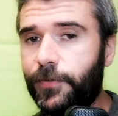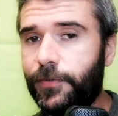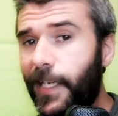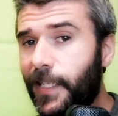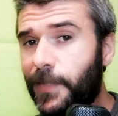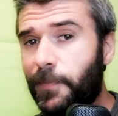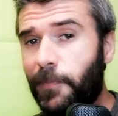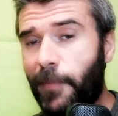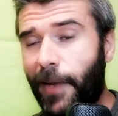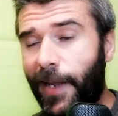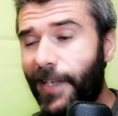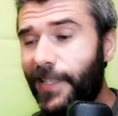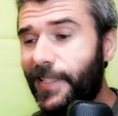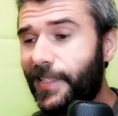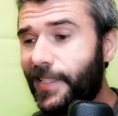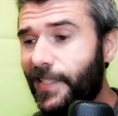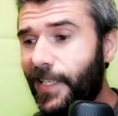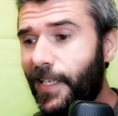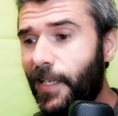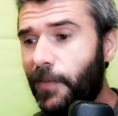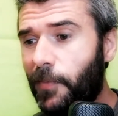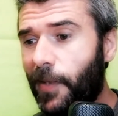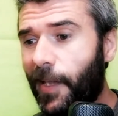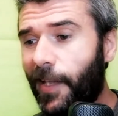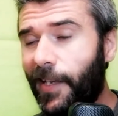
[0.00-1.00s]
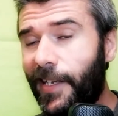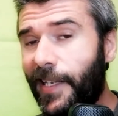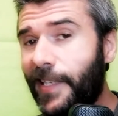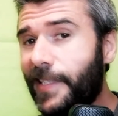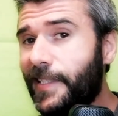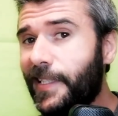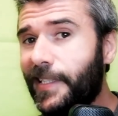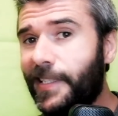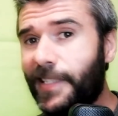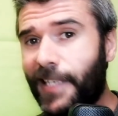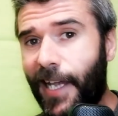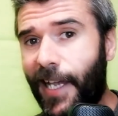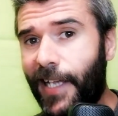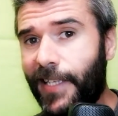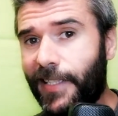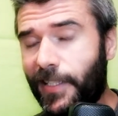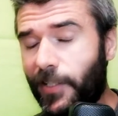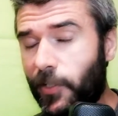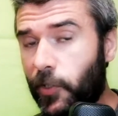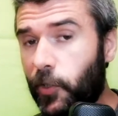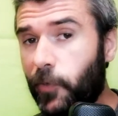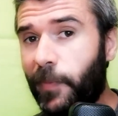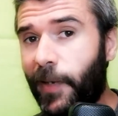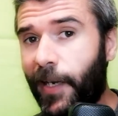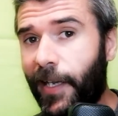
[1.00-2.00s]
It may seem an easy
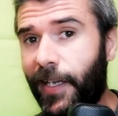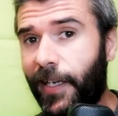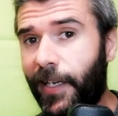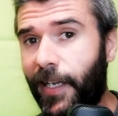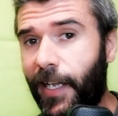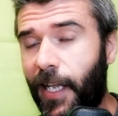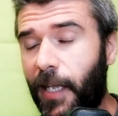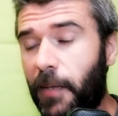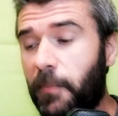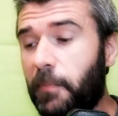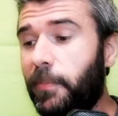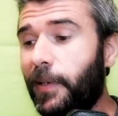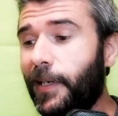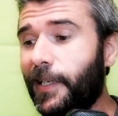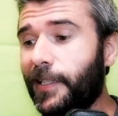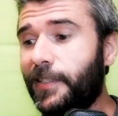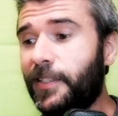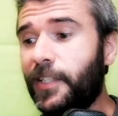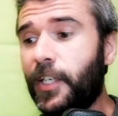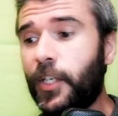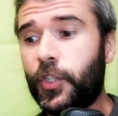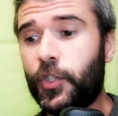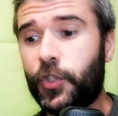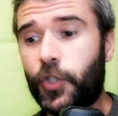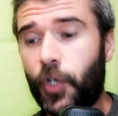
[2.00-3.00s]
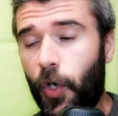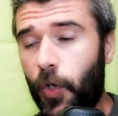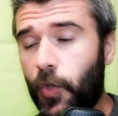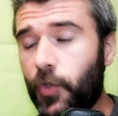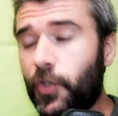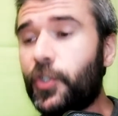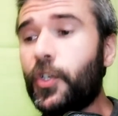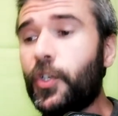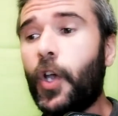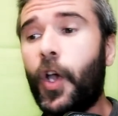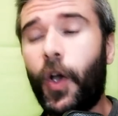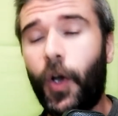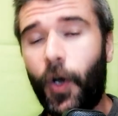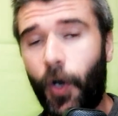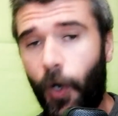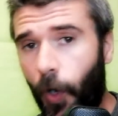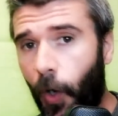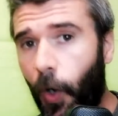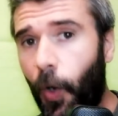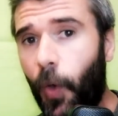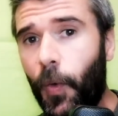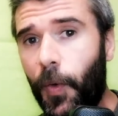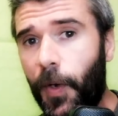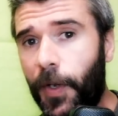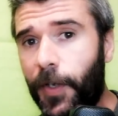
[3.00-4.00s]
task to buy a game, but those
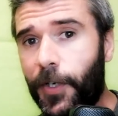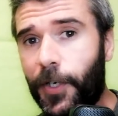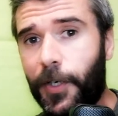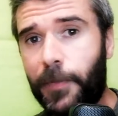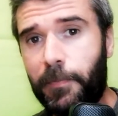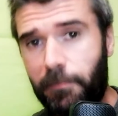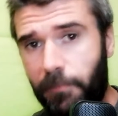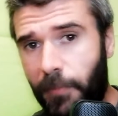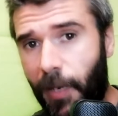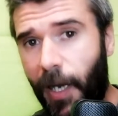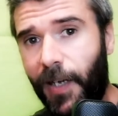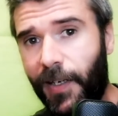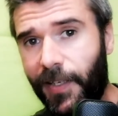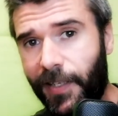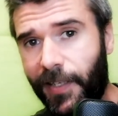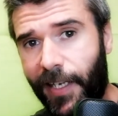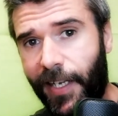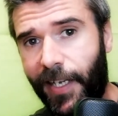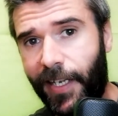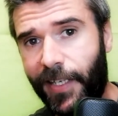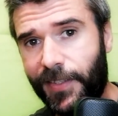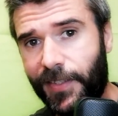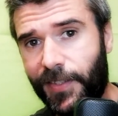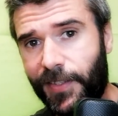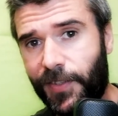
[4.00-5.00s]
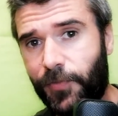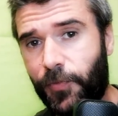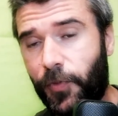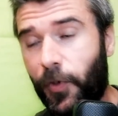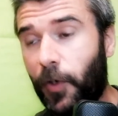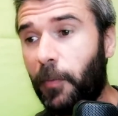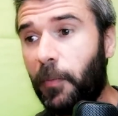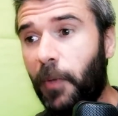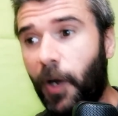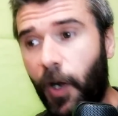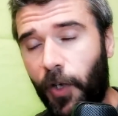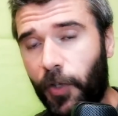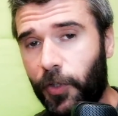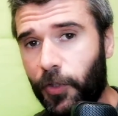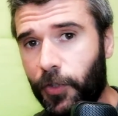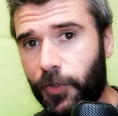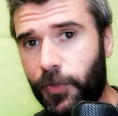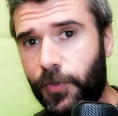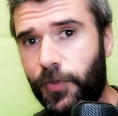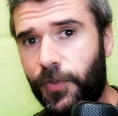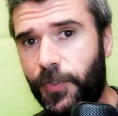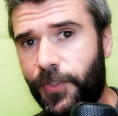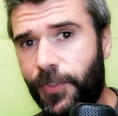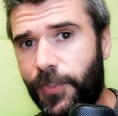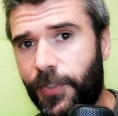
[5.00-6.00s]
polar monkeys from
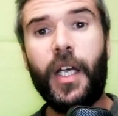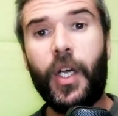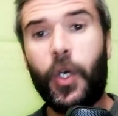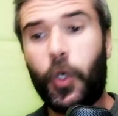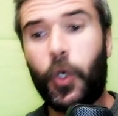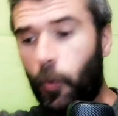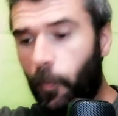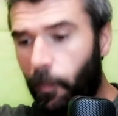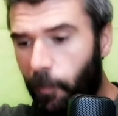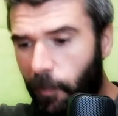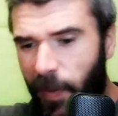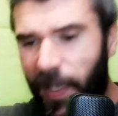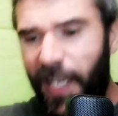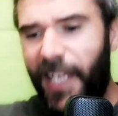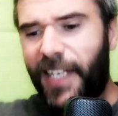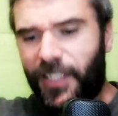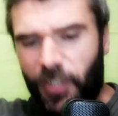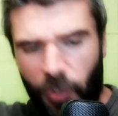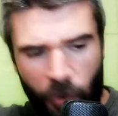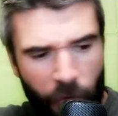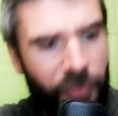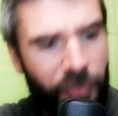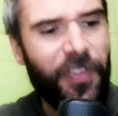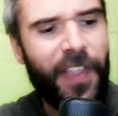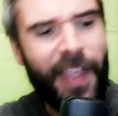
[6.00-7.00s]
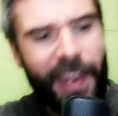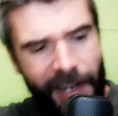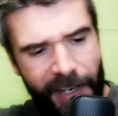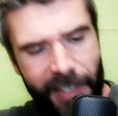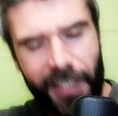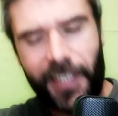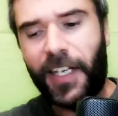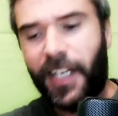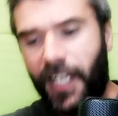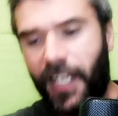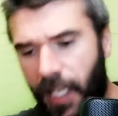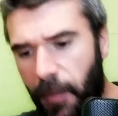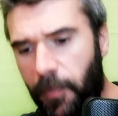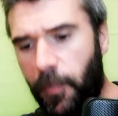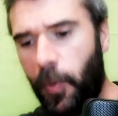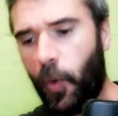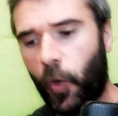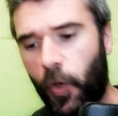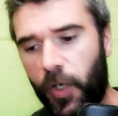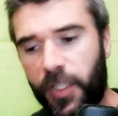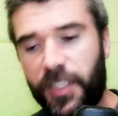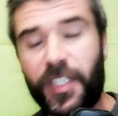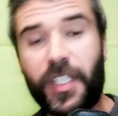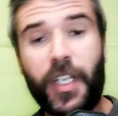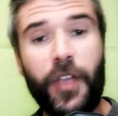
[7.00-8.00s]
Oculus, who beat on their
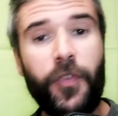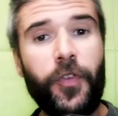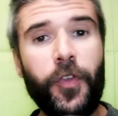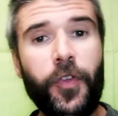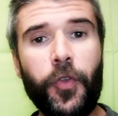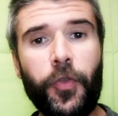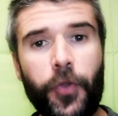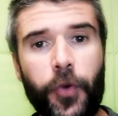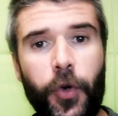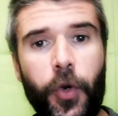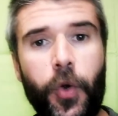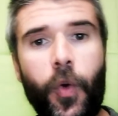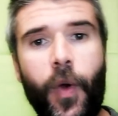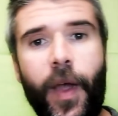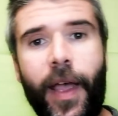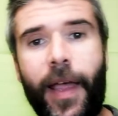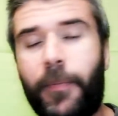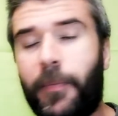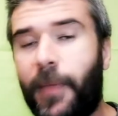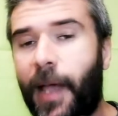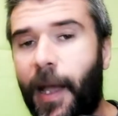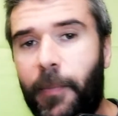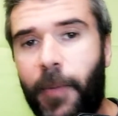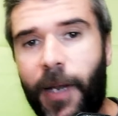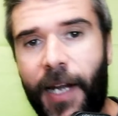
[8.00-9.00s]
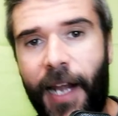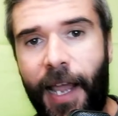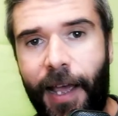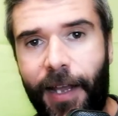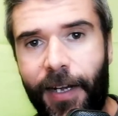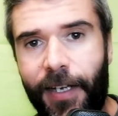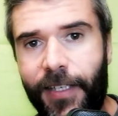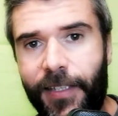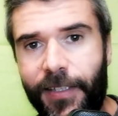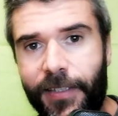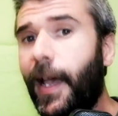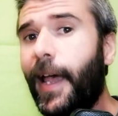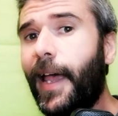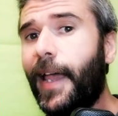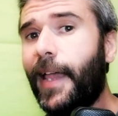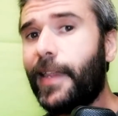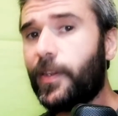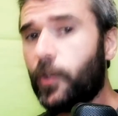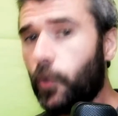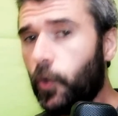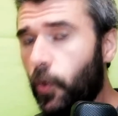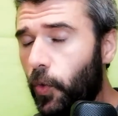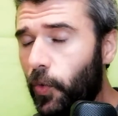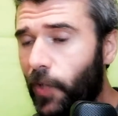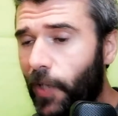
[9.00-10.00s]
keyboards if you threw a banana, and
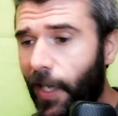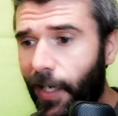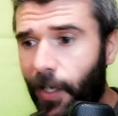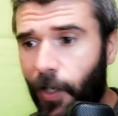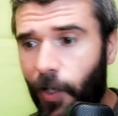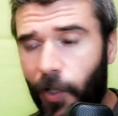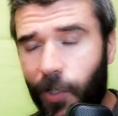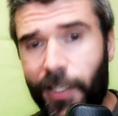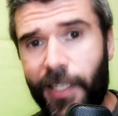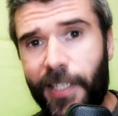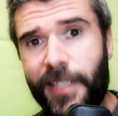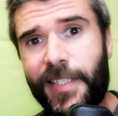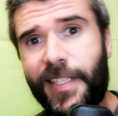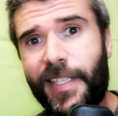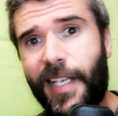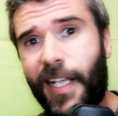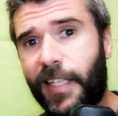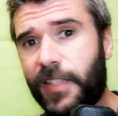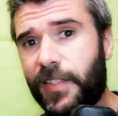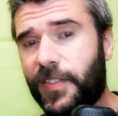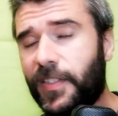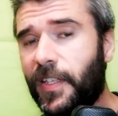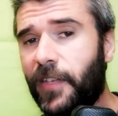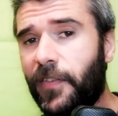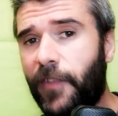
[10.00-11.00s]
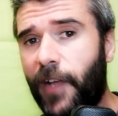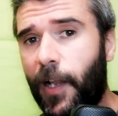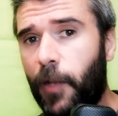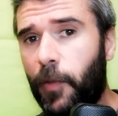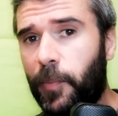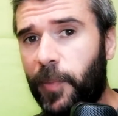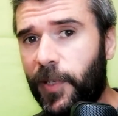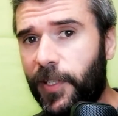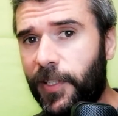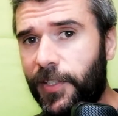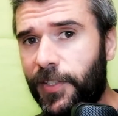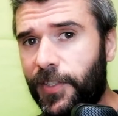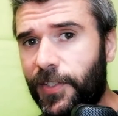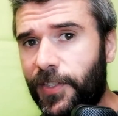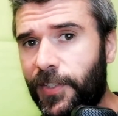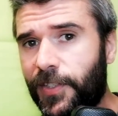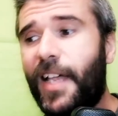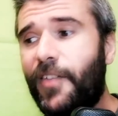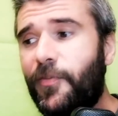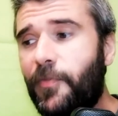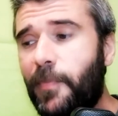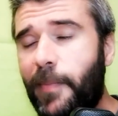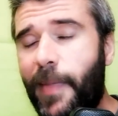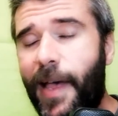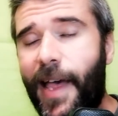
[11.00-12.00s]
who they call themselves developers,
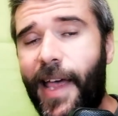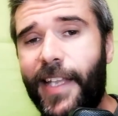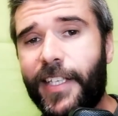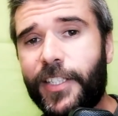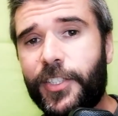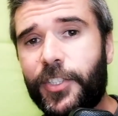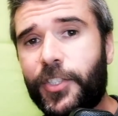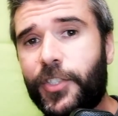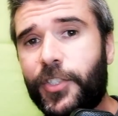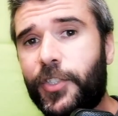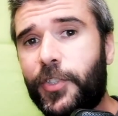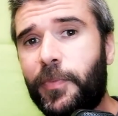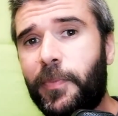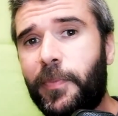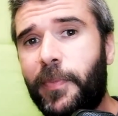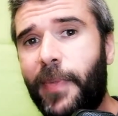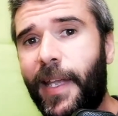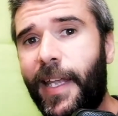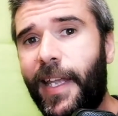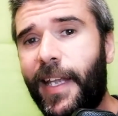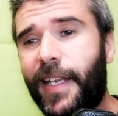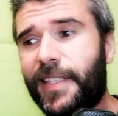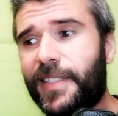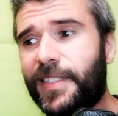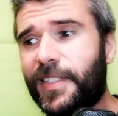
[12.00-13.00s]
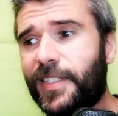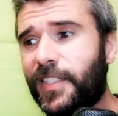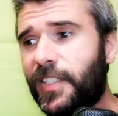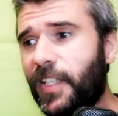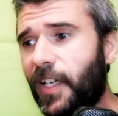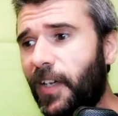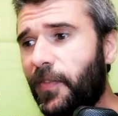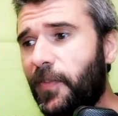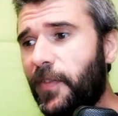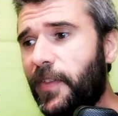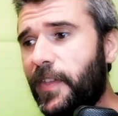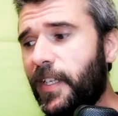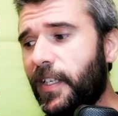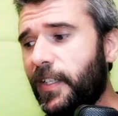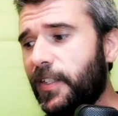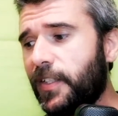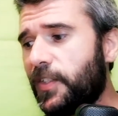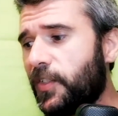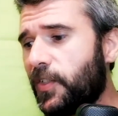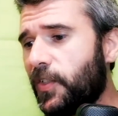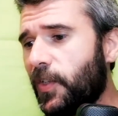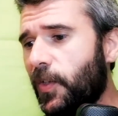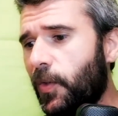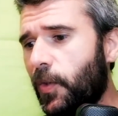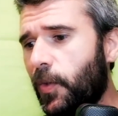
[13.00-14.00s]
have managed to make something
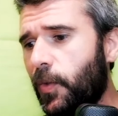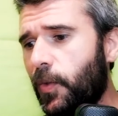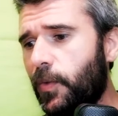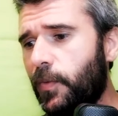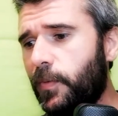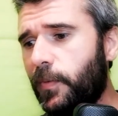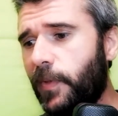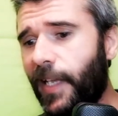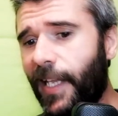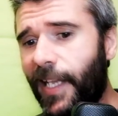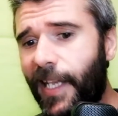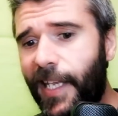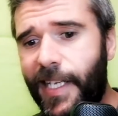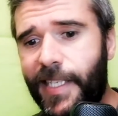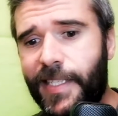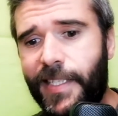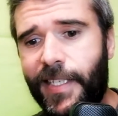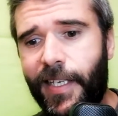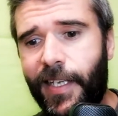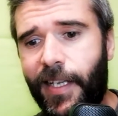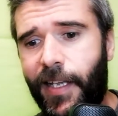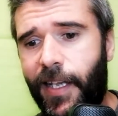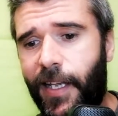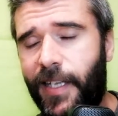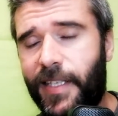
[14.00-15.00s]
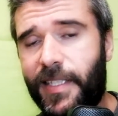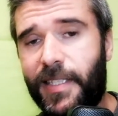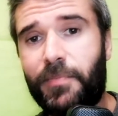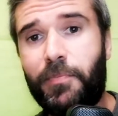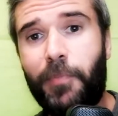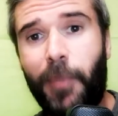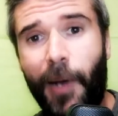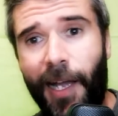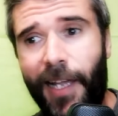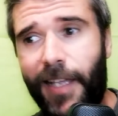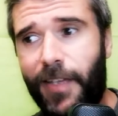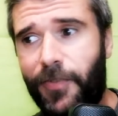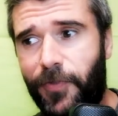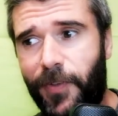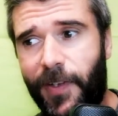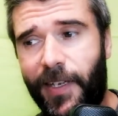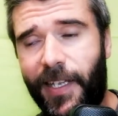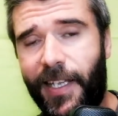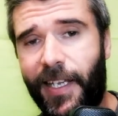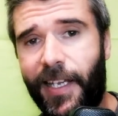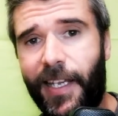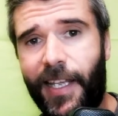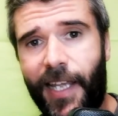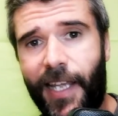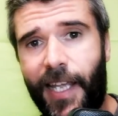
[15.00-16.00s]
so easy as buy a
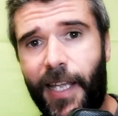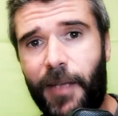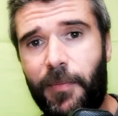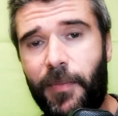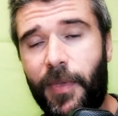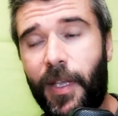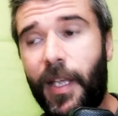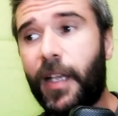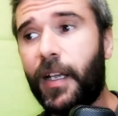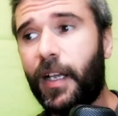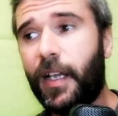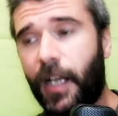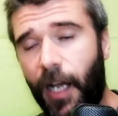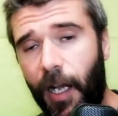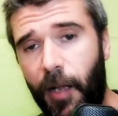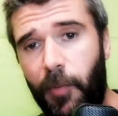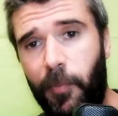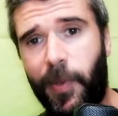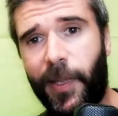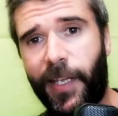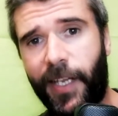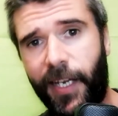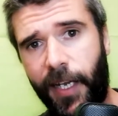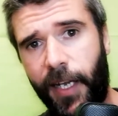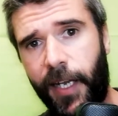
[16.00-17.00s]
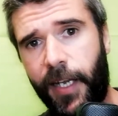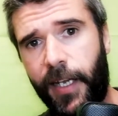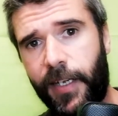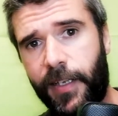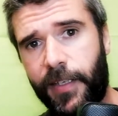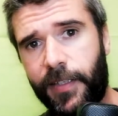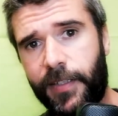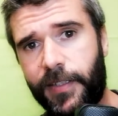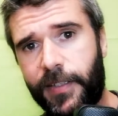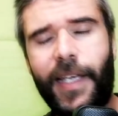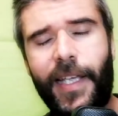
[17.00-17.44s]
game complicated.